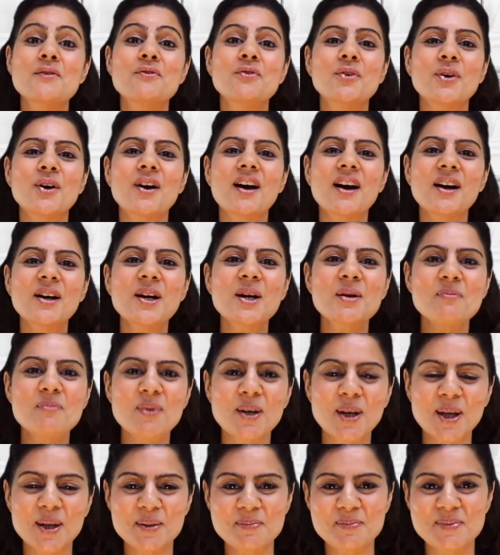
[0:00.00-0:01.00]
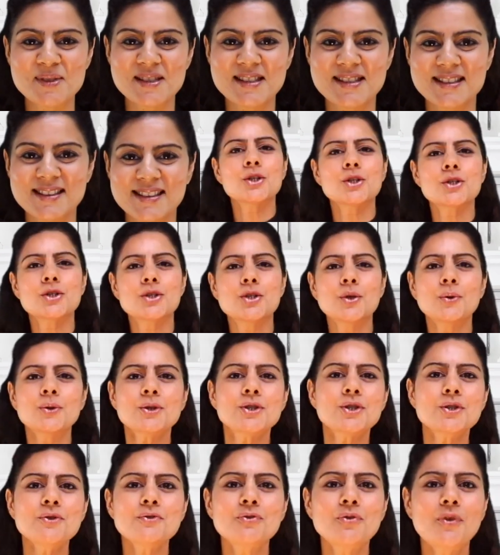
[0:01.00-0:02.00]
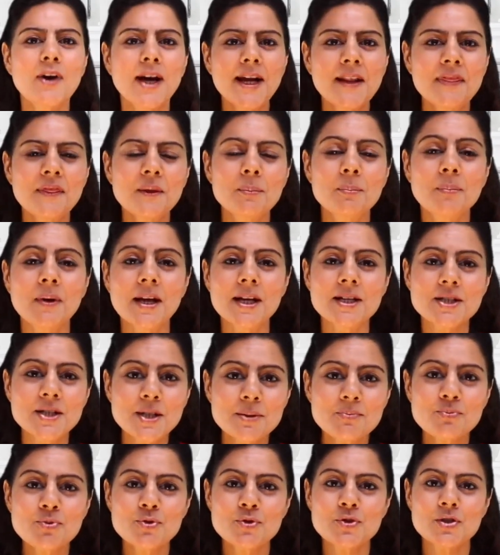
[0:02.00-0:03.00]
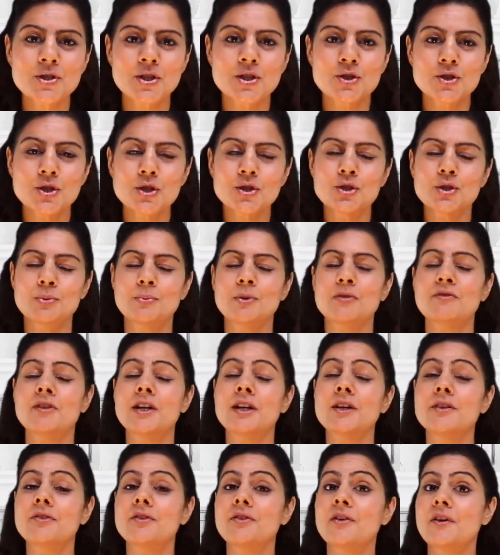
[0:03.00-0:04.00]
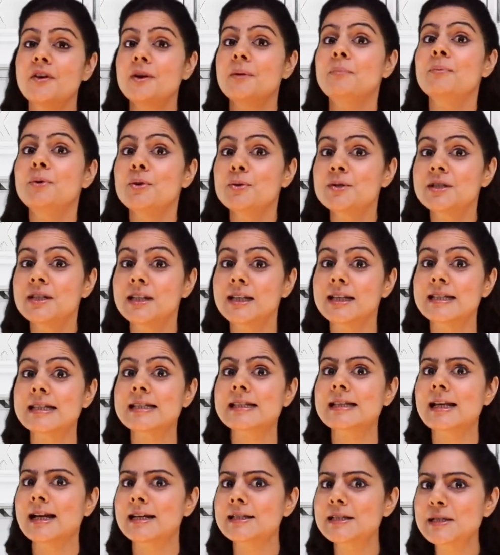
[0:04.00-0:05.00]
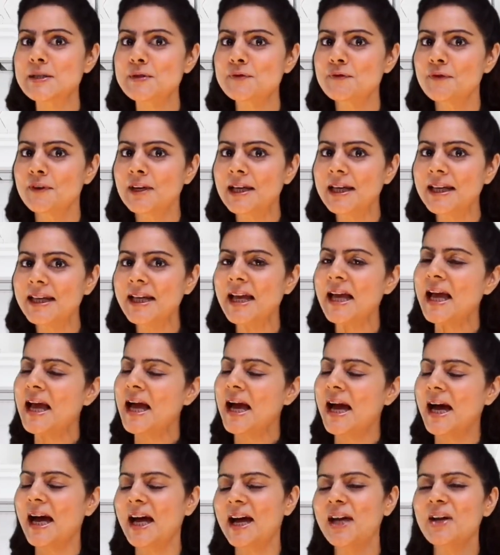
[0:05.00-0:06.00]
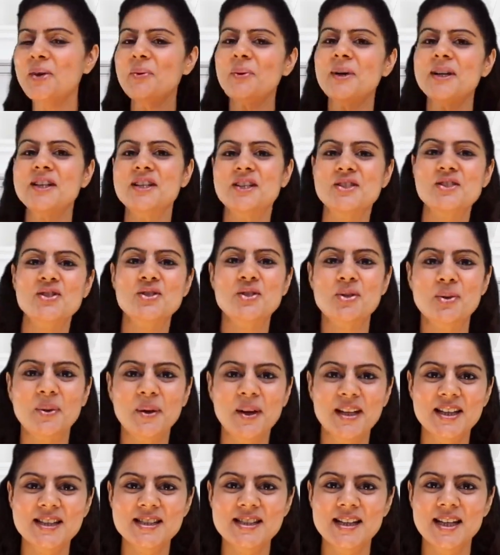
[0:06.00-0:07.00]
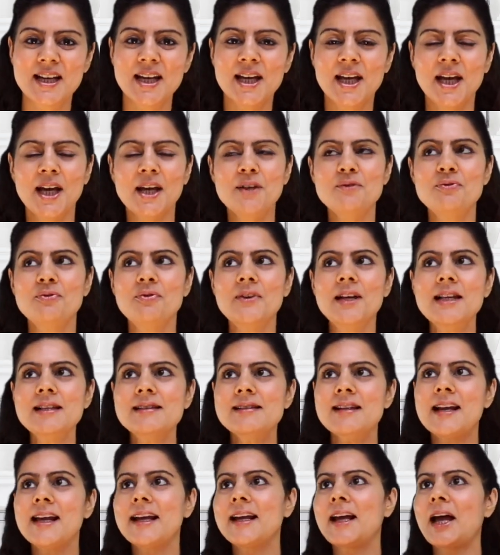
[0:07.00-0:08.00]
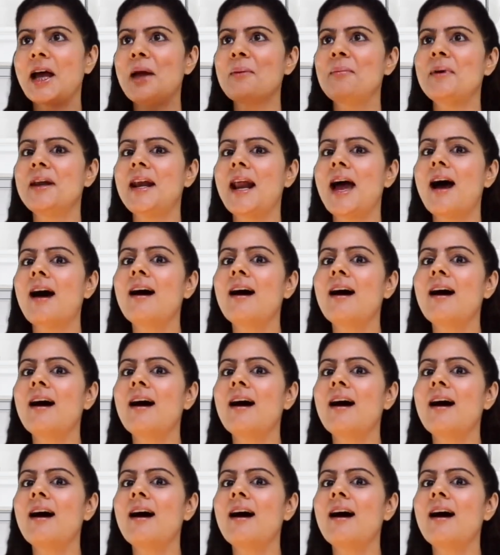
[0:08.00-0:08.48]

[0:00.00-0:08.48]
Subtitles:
for our kebabs. Don't you find the blending procedure to be very therapeutic and satisfying? I quite enjoy it. It feels like I'm an